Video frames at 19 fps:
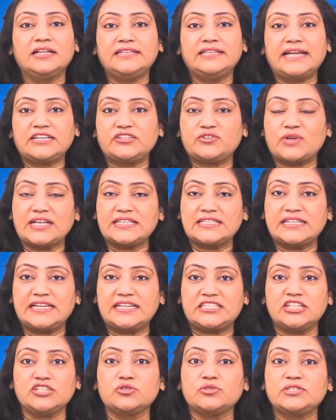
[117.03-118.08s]
that
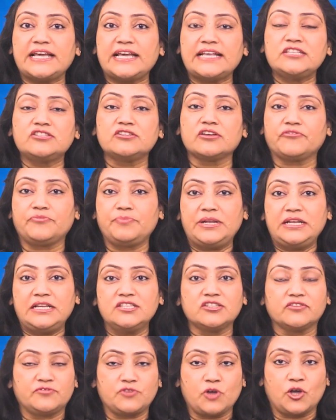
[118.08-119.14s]
translates into tens of
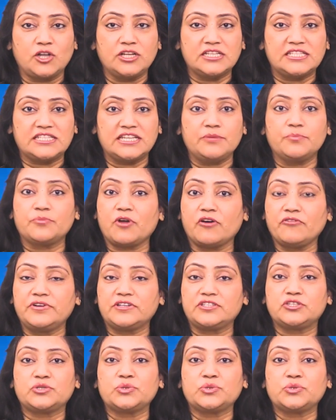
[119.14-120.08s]
billions of dollars in profits